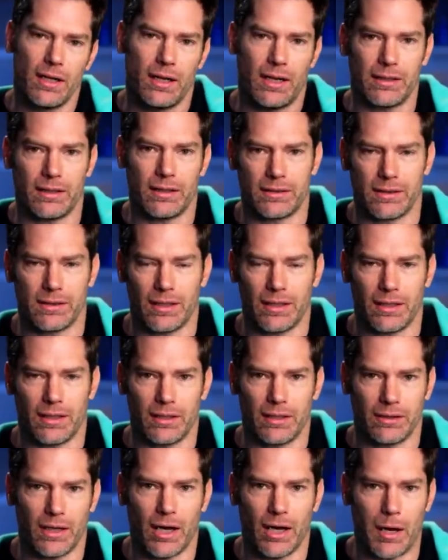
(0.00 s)
uh,
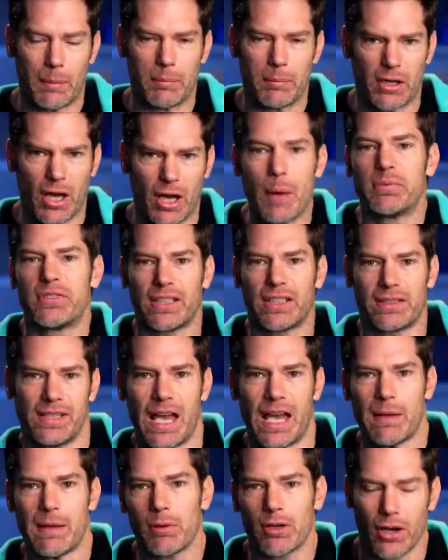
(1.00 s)
I'm going to upset
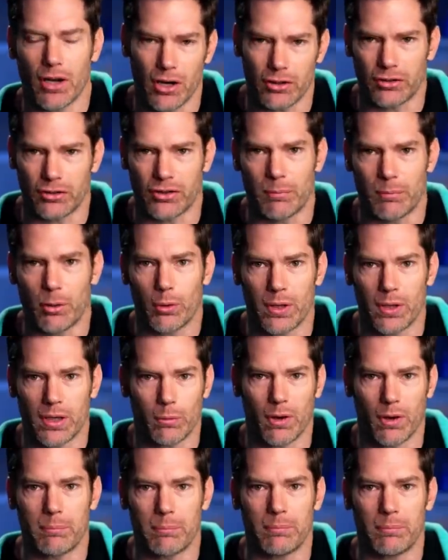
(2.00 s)
the apple cart to the
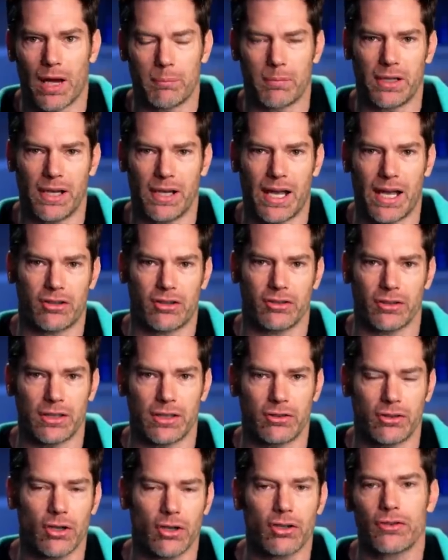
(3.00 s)
point where I'm, I'm going to
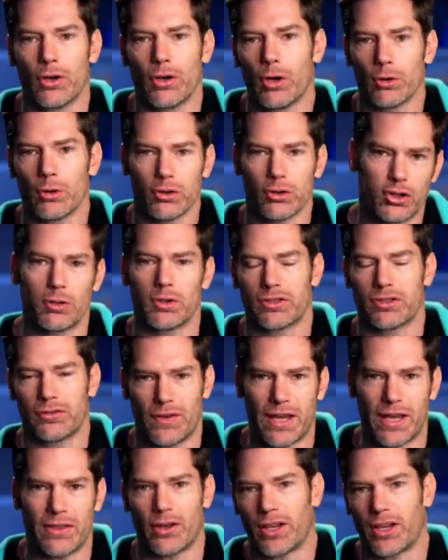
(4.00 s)
actually turn the whole Jewish
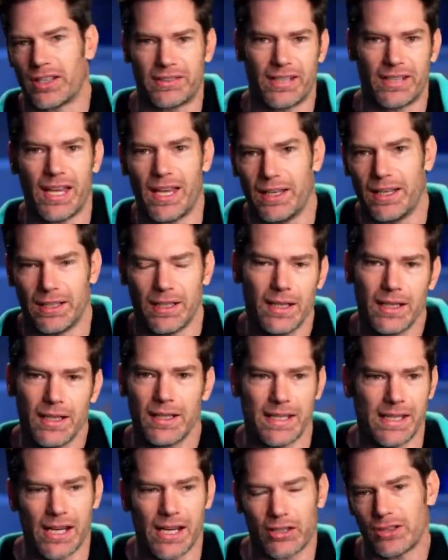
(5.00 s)
faith on its head.
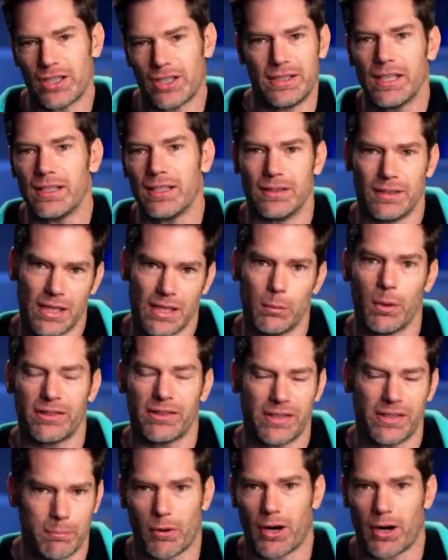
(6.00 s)
He actually didn't. He
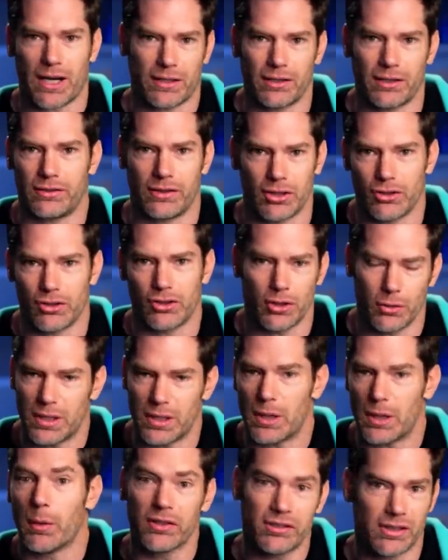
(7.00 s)
was a practicing Jew.
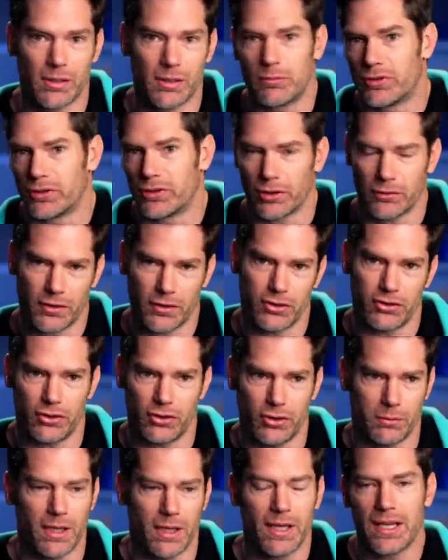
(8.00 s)
He was an observant
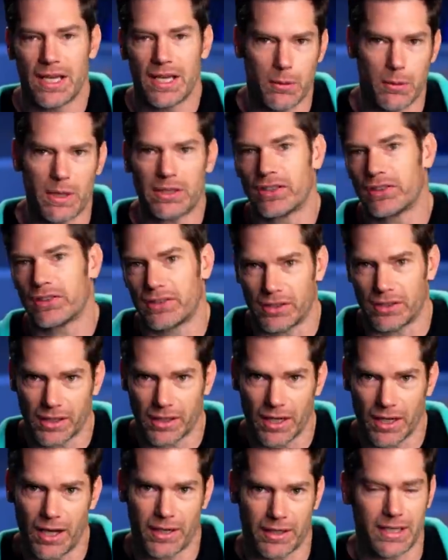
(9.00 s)
Jew. He went to
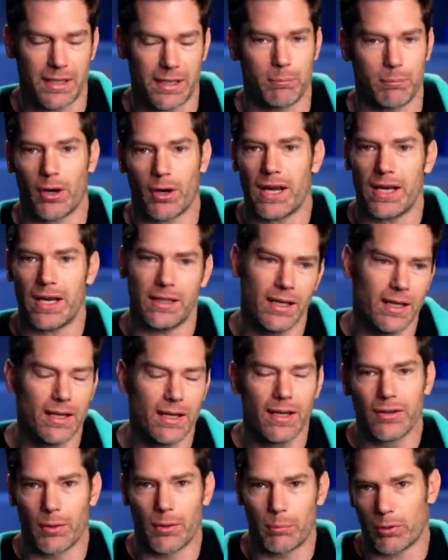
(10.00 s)
synagogue. He prayed
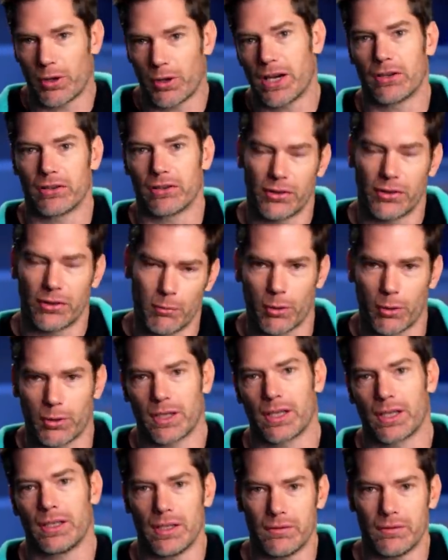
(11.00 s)
the prayers, the
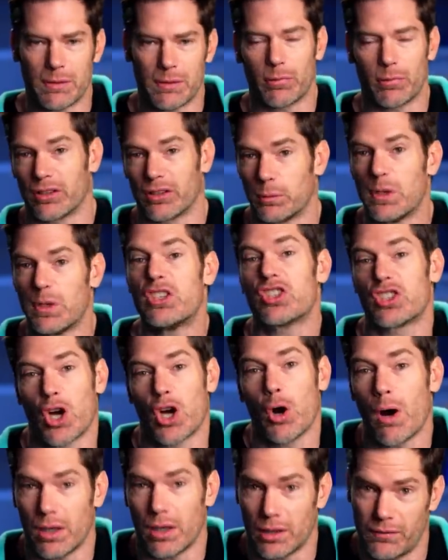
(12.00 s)
morning and evening prayers. We
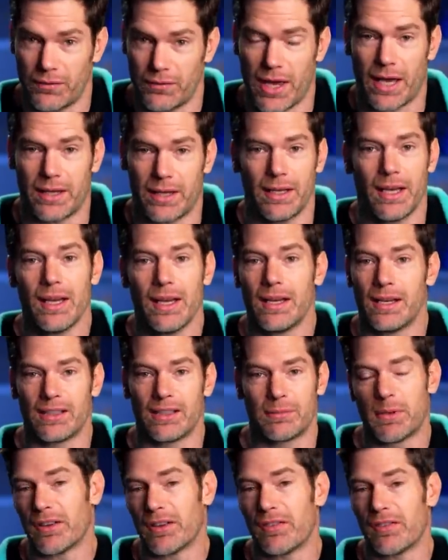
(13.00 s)
show all of that.
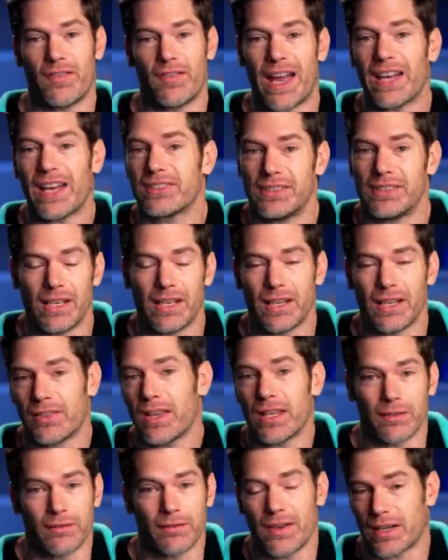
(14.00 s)
It's been a fascinating
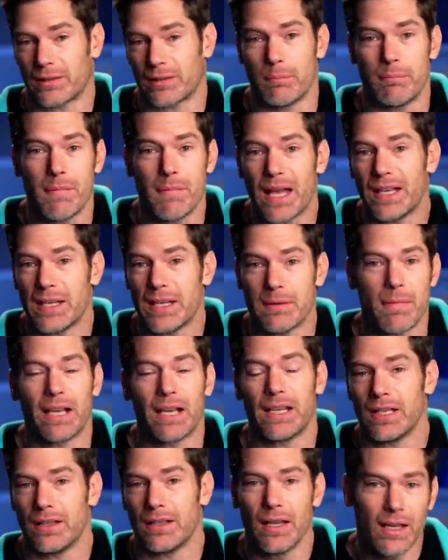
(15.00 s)
thing. In fact, many,
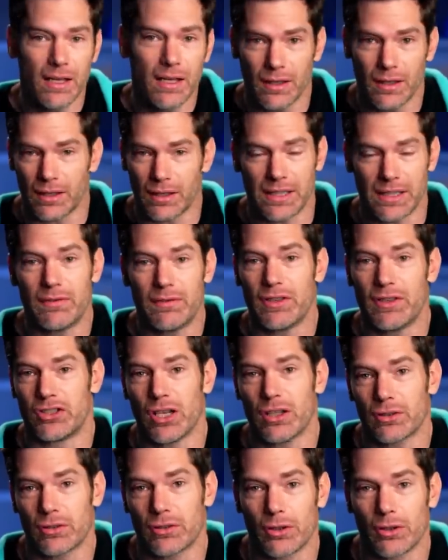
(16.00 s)
many uh,
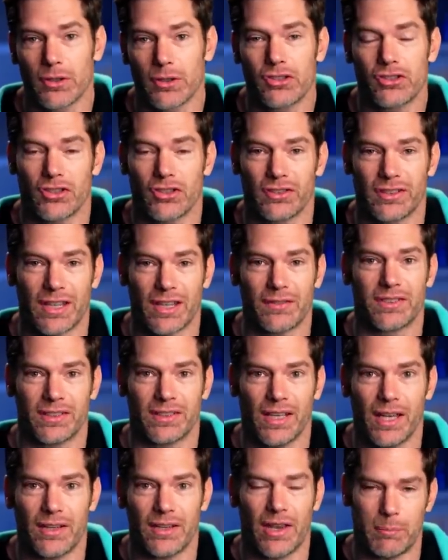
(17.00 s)
evangelical Christians have
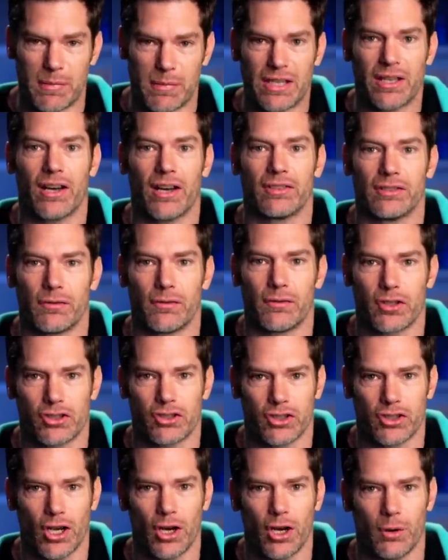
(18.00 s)
said that because of the
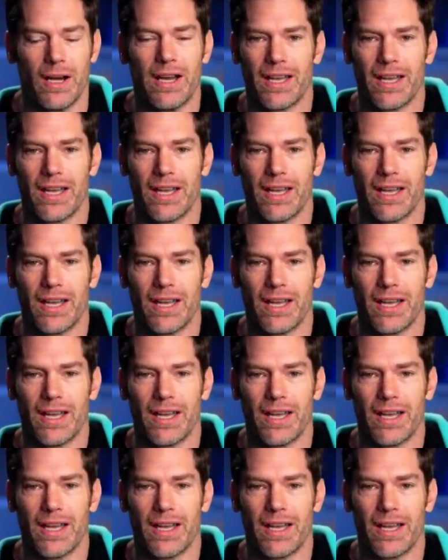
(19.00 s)
show,